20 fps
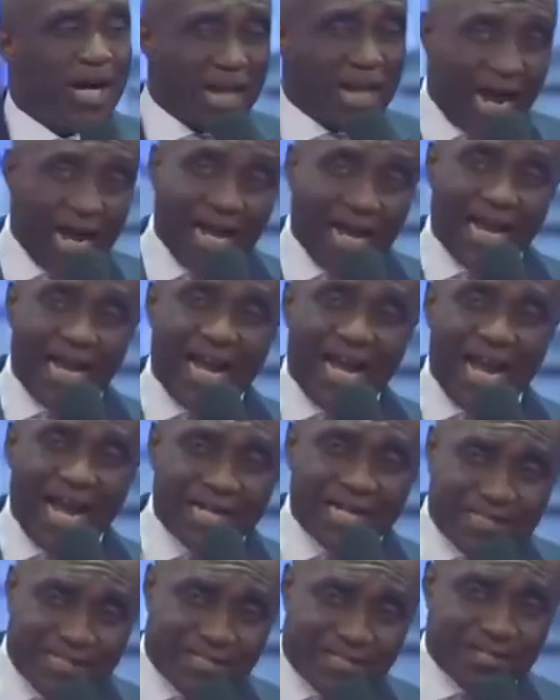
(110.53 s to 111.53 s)
And I
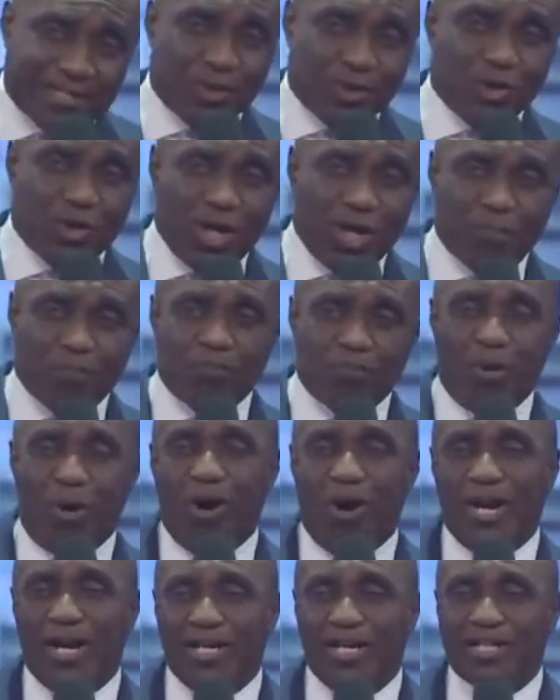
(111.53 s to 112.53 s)
ate to a
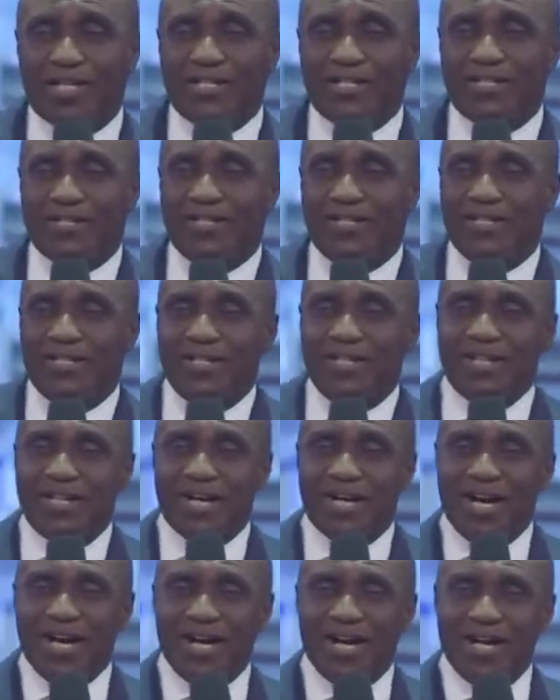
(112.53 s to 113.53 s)
point
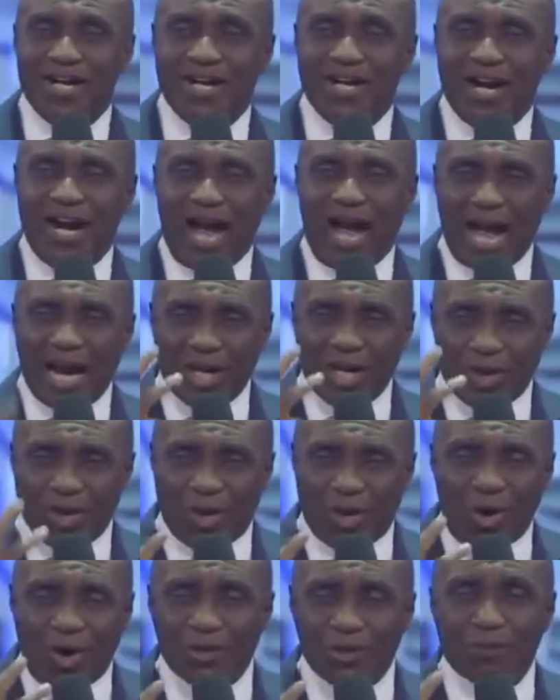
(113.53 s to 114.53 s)
I
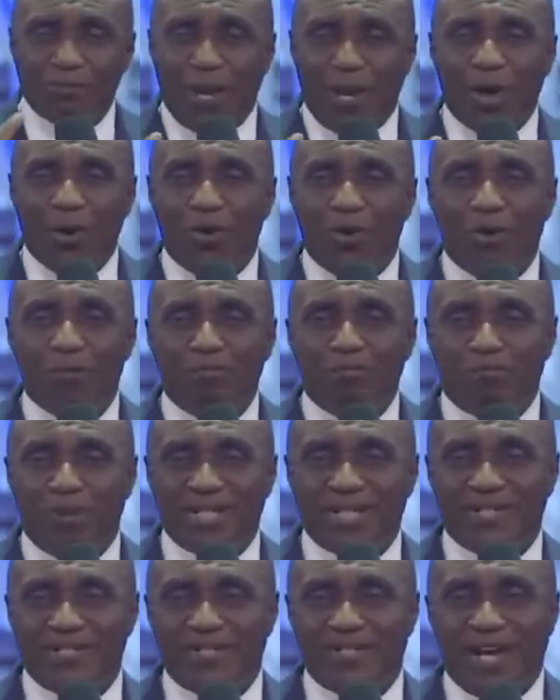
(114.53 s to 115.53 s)
got my own
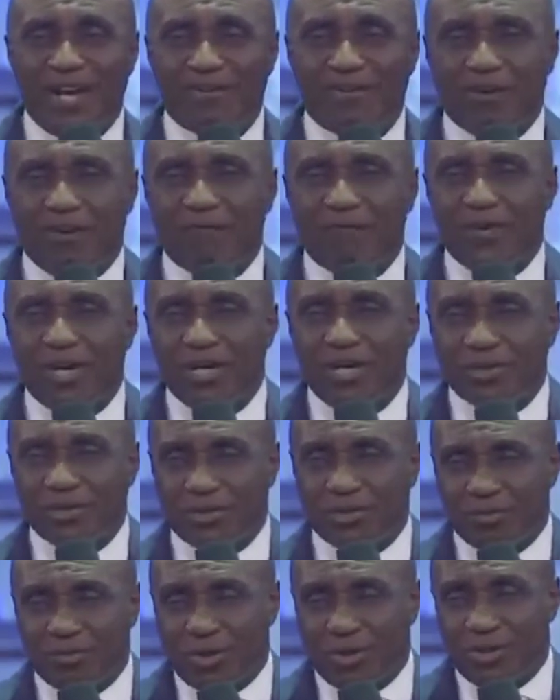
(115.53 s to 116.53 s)
personal
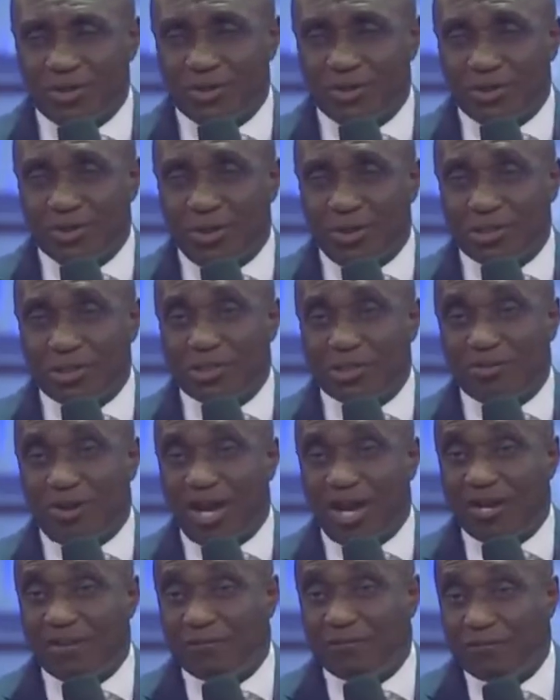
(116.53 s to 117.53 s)
revelation because you don't
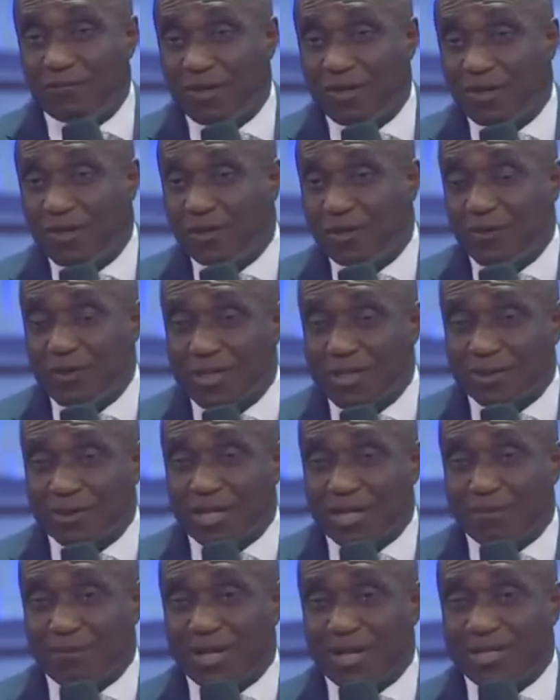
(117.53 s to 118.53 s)
drive with
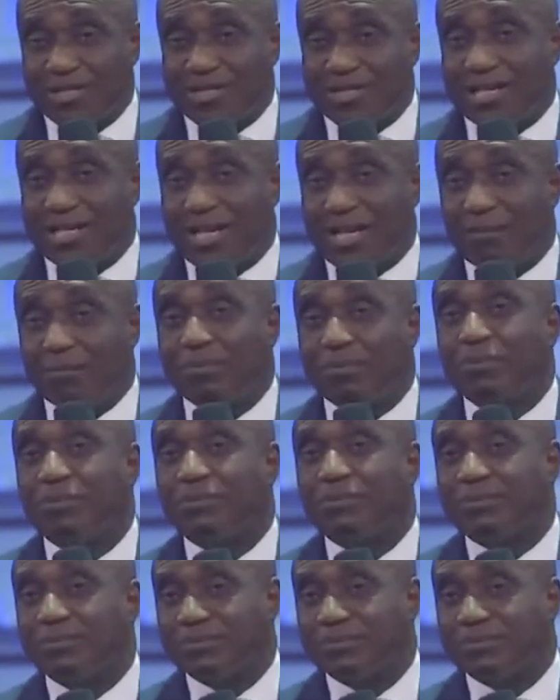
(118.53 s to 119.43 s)
another man's headlamp.